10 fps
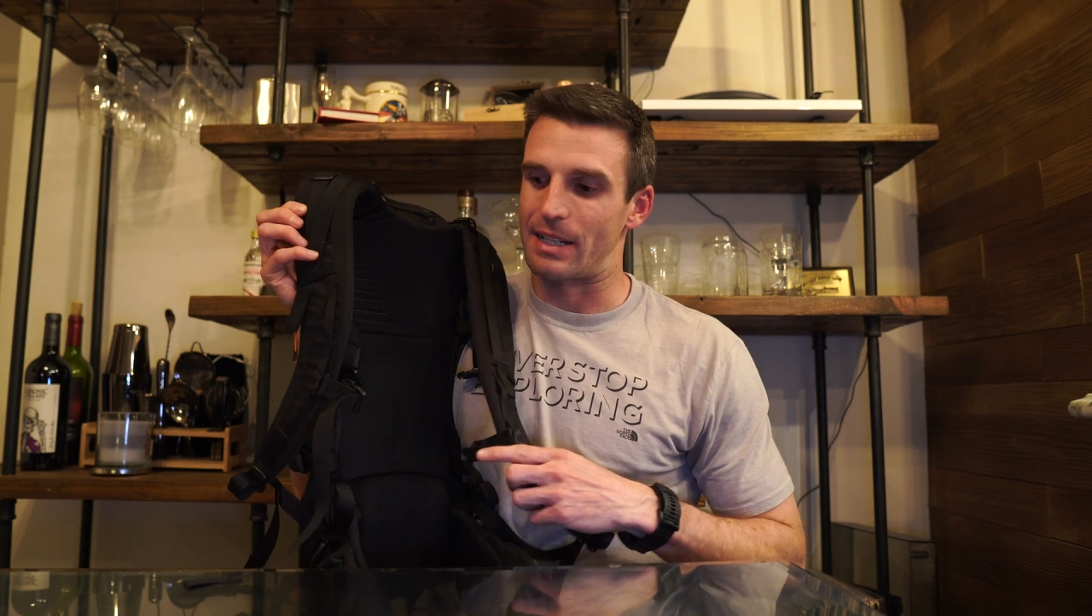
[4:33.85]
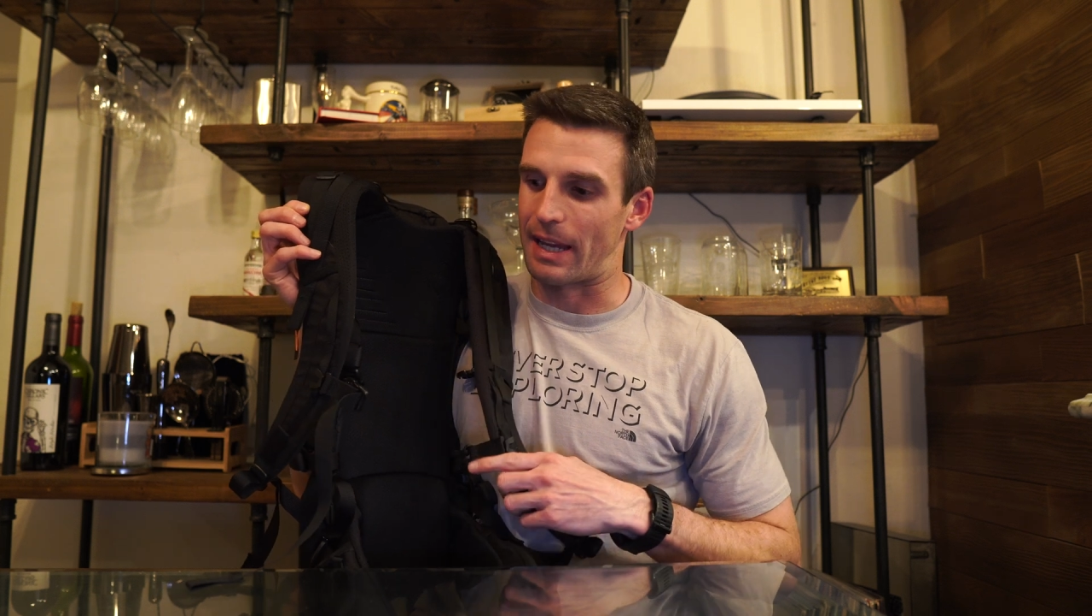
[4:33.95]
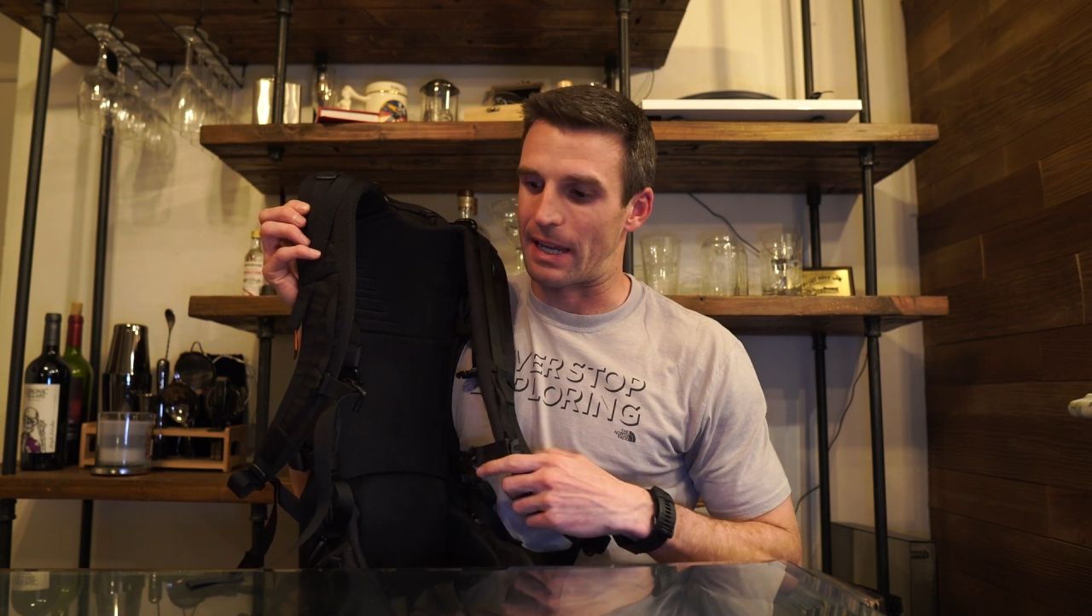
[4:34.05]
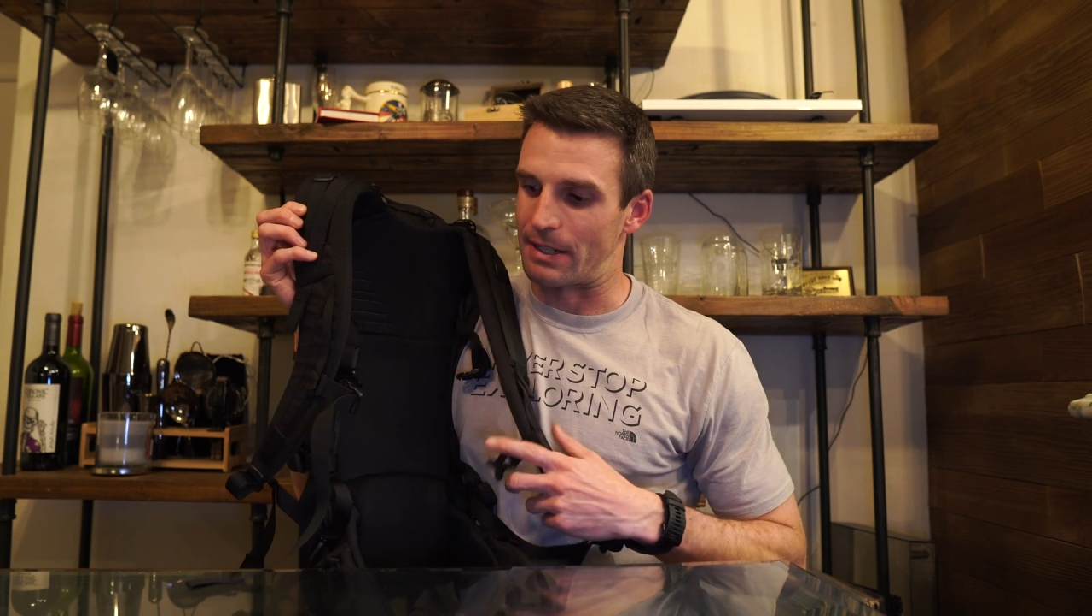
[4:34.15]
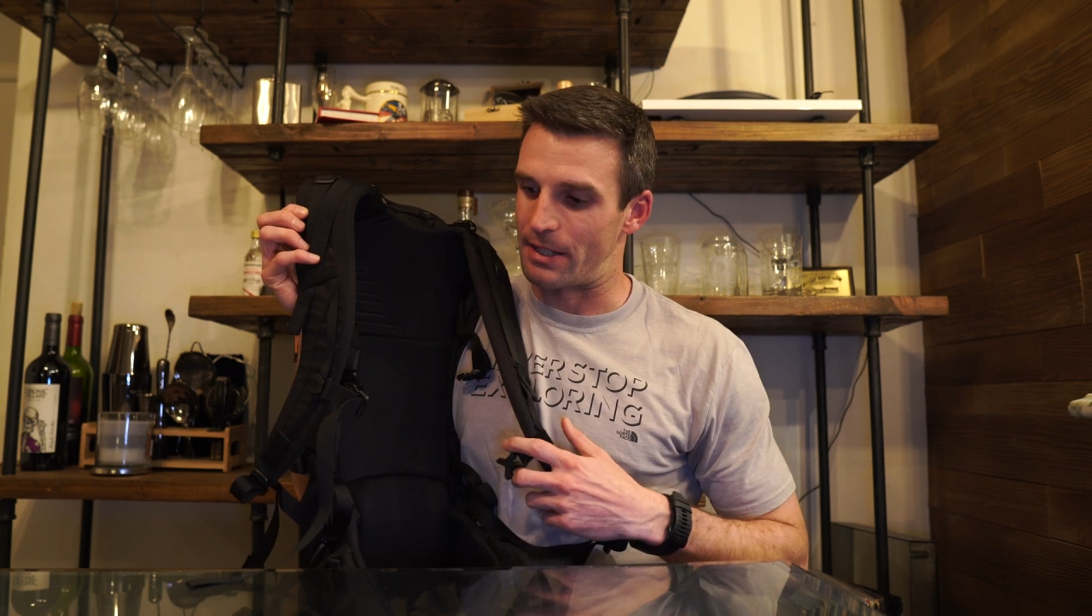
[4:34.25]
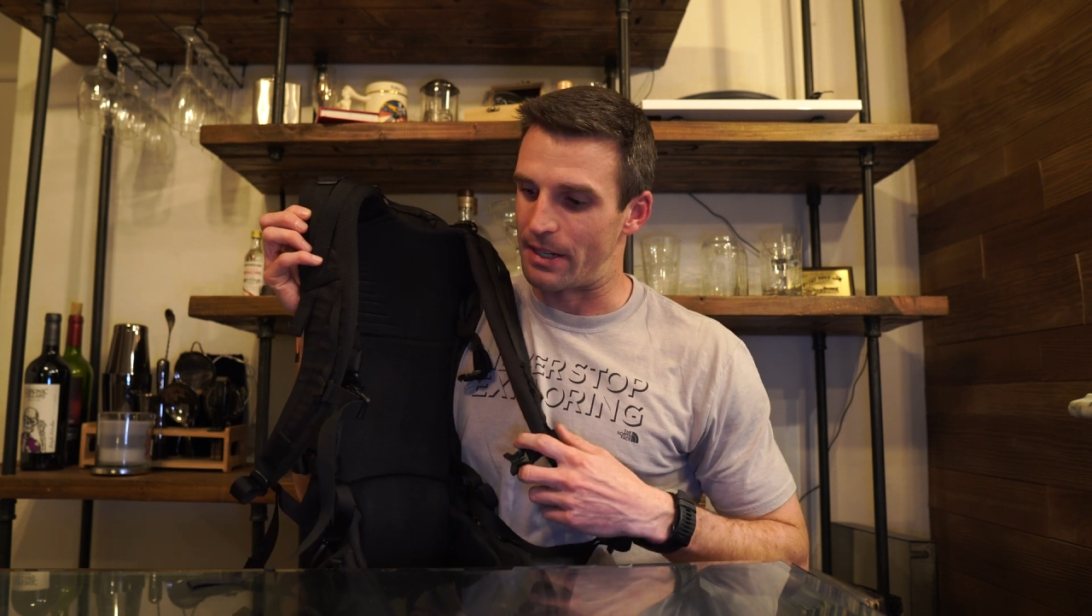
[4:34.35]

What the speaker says: and